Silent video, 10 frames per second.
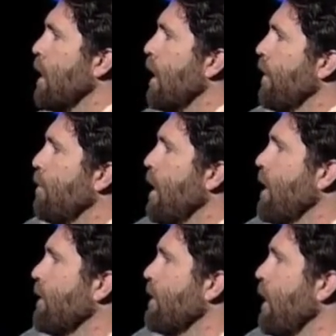On the
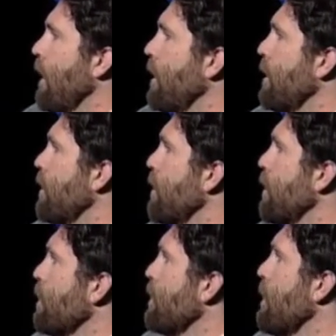minus side, you
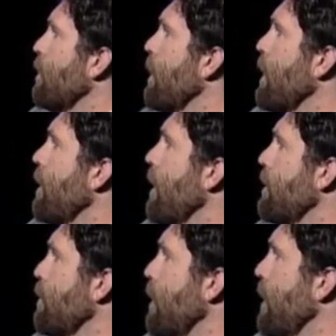know, there's
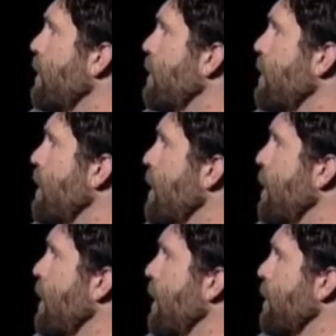radioactive waste,
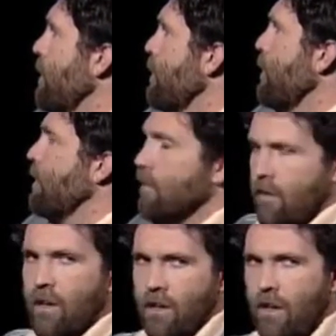and that's still a,
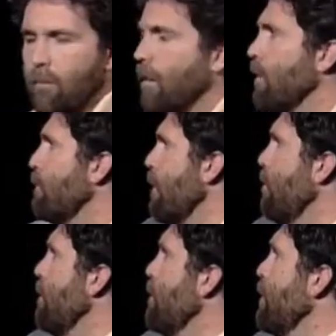a, a
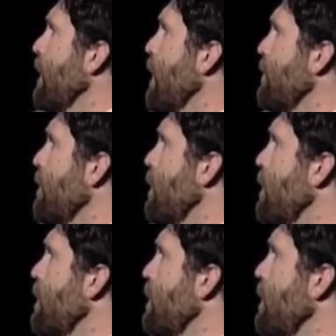problem that we have to
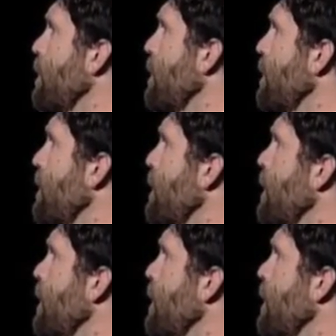learn to deal with.